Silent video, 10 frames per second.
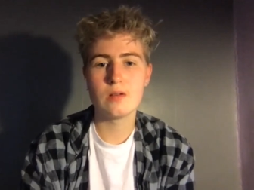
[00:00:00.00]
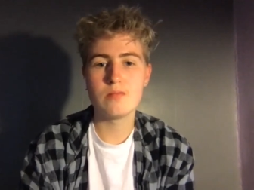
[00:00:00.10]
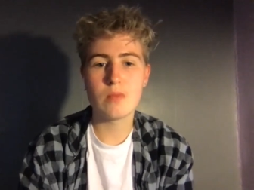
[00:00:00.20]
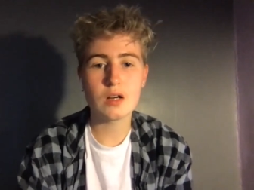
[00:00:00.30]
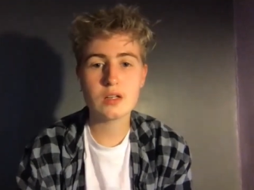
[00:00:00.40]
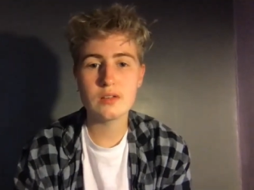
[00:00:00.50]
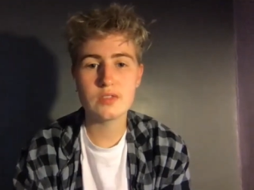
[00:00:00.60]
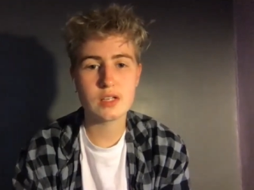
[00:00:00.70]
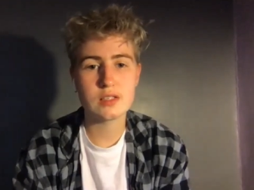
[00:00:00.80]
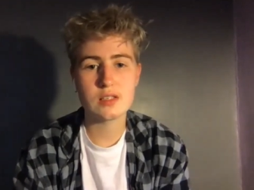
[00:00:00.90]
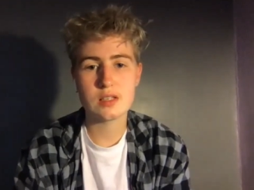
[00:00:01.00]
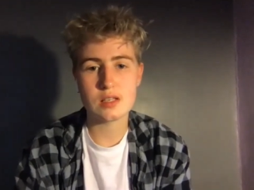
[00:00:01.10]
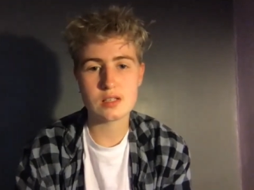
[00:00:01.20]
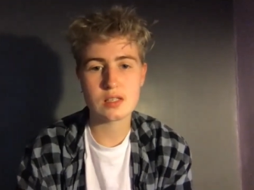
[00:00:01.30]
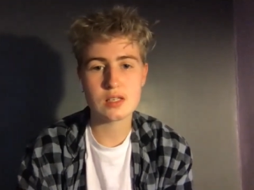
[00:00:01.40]
Mark could have just as
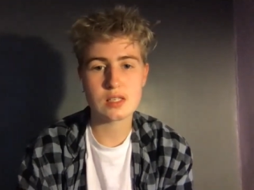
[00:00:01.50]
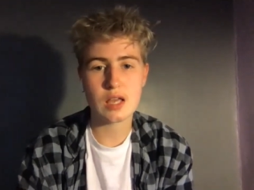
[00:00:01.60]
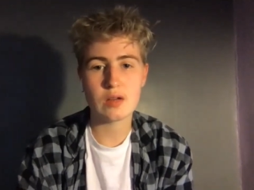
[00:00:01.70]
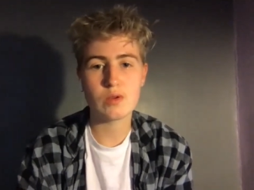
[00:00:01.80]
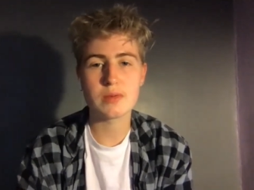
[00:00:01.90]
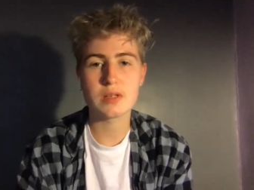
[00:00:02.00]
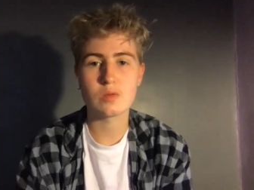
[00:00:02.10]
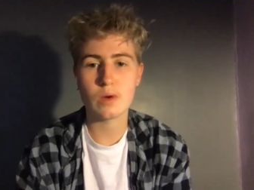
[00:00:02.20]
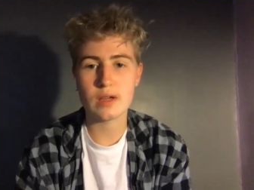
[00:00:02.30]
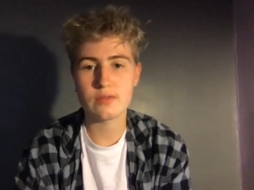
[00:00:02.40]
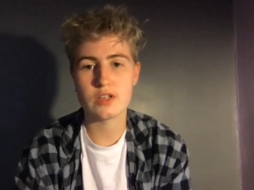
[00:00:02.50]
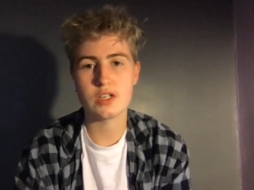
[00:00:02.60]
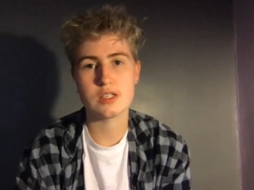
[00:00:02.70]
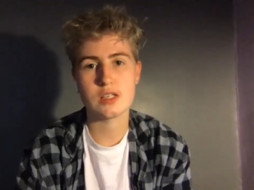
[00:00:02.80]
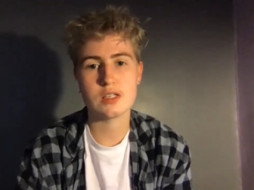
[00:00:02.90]
easily said we must wait for
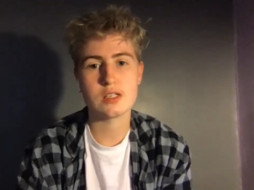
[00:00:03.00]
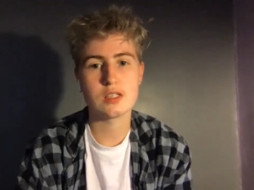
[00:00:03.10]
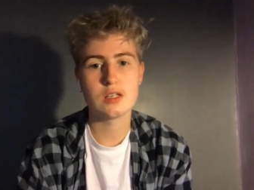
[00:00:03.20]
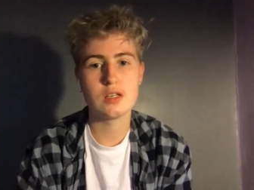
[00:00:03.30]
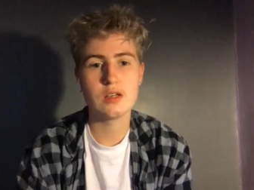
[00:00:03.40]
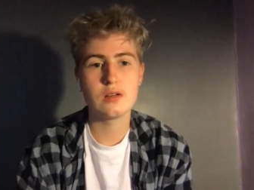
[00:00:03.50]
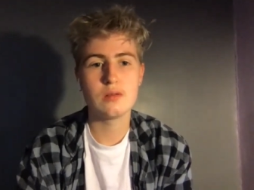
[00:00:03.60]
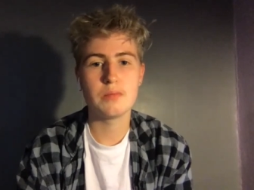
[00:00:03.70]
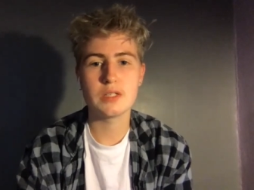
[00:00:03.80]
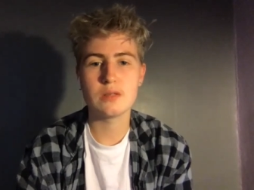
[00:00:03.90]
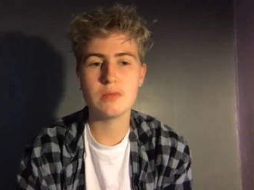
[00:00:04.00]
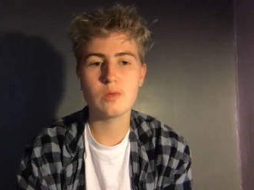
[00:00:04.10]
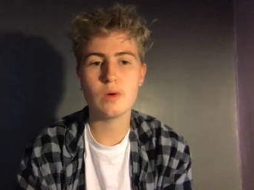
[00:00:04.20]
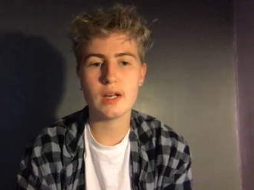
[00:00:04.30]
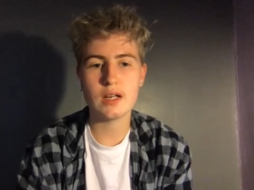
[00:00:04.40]
Jesus, but to me,
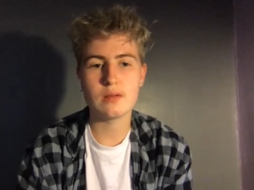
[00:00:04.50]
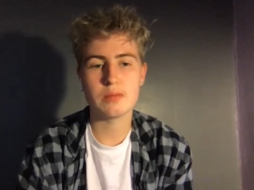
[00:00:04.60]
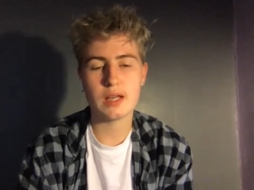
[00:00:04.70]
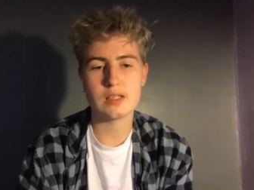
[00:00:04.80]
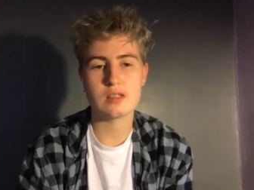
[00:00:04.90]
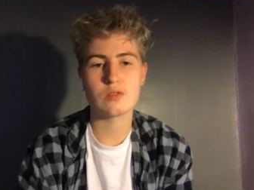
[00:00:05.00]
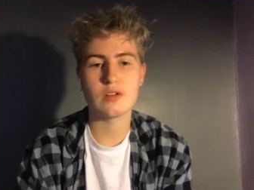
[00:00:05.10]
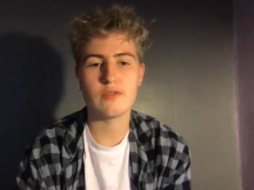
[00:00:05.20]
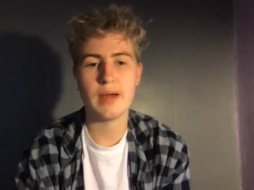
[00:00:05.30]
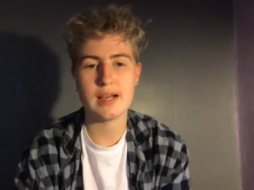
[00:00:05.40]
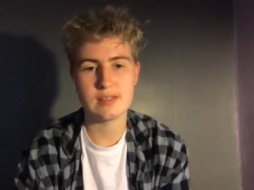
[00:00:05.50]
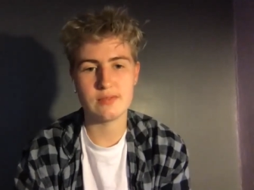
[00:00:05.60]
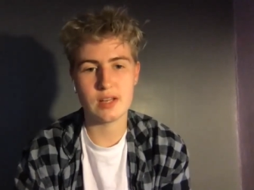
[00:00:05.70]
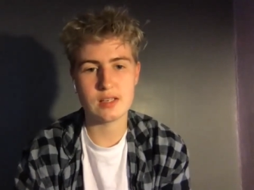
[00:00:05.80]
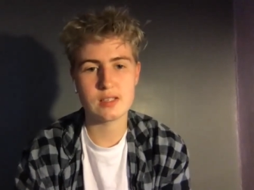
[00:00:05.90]
waiting implies a sort of
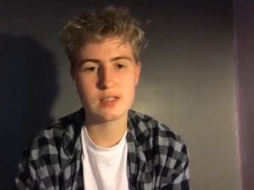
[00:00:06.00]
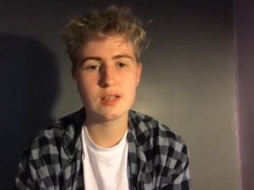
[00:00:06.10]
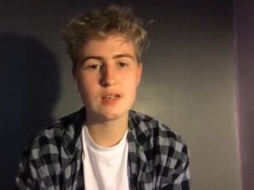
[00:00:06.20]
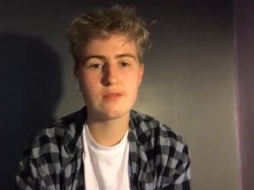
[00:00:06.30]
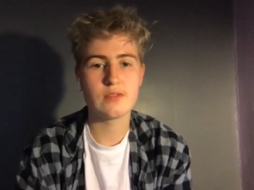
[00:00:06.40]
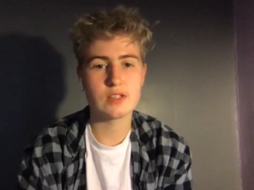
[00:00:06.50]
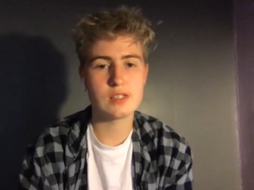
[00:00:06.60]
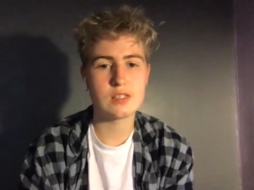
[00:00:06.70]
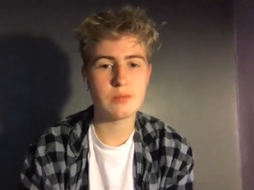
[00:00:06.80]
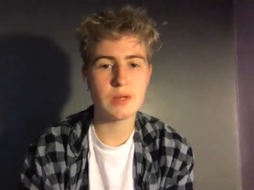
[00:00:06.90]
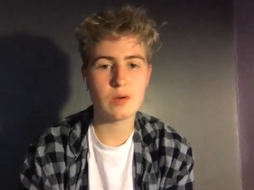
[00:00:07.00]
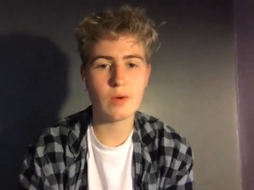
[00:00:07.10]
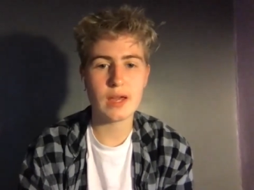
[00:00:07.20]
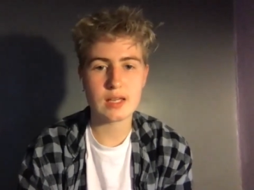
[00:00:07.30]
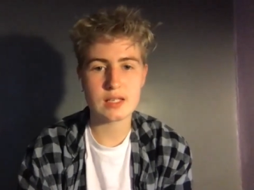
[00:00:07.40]
passiveness, versus to be
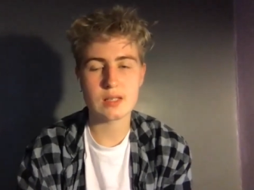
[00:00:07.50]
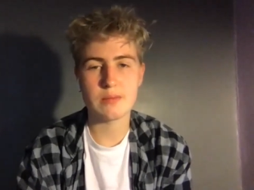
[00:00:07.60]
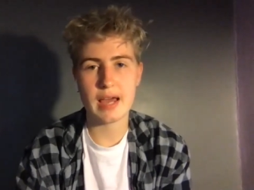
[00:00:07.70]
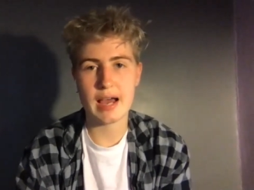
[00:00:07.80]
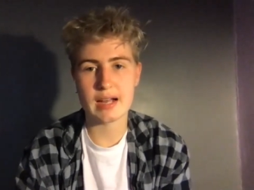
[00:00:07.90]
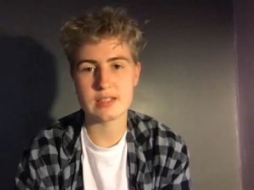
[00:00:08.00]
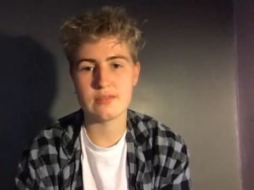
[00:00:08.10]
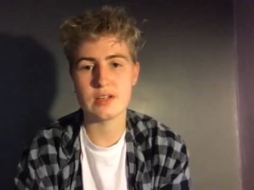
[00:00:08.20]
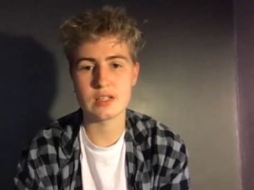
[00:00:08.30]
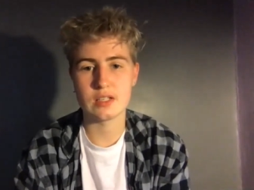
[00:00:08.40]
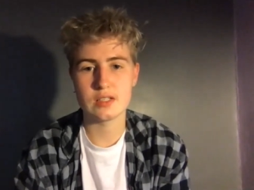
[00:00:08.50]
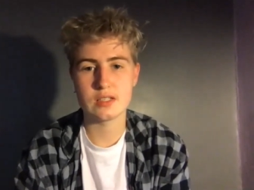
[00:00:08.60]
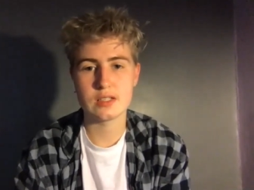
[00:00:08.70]
awake is to be active and alert.